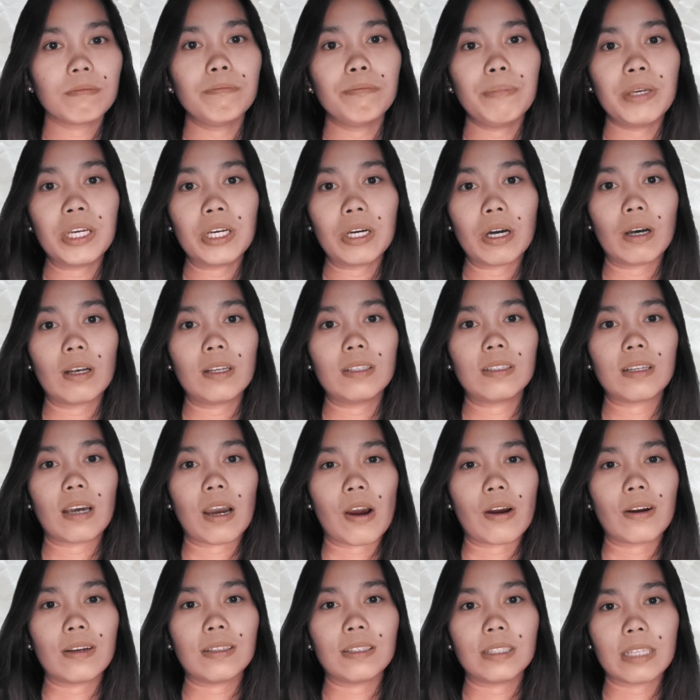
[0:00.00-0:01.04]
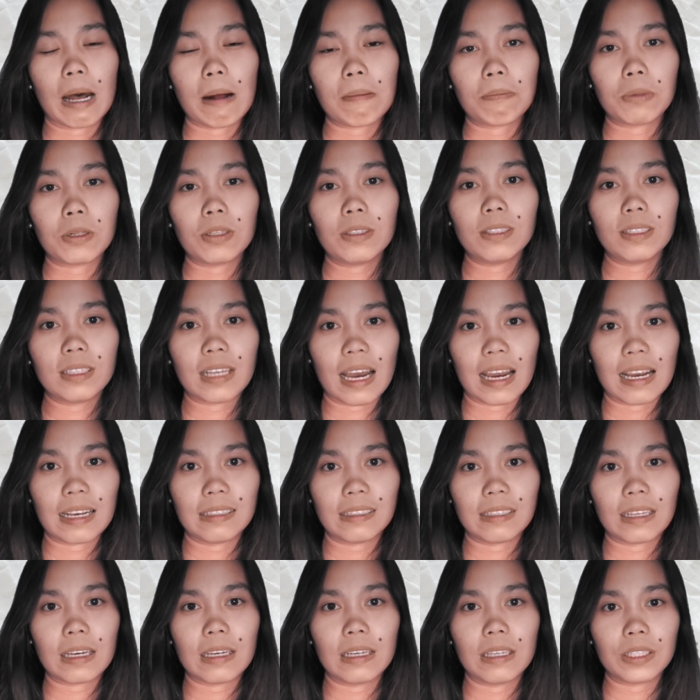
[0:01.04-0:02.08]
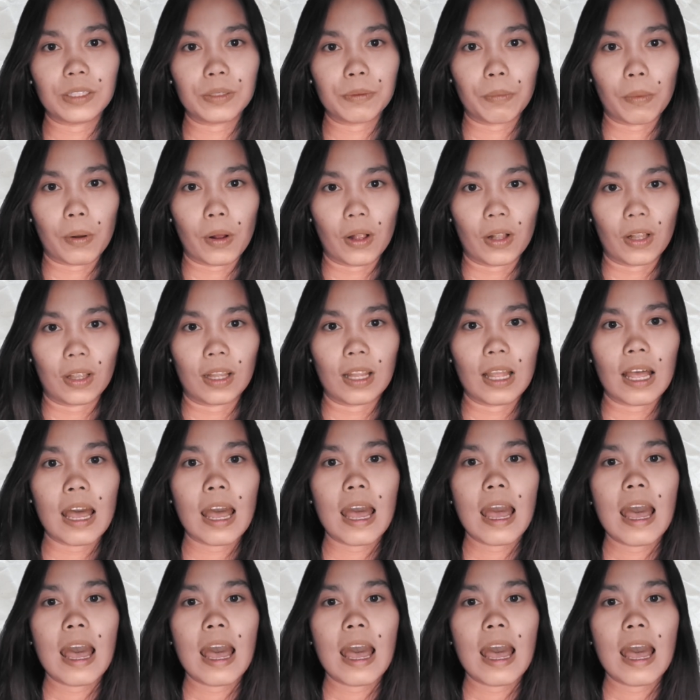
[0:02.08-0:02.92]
Because our sample size is small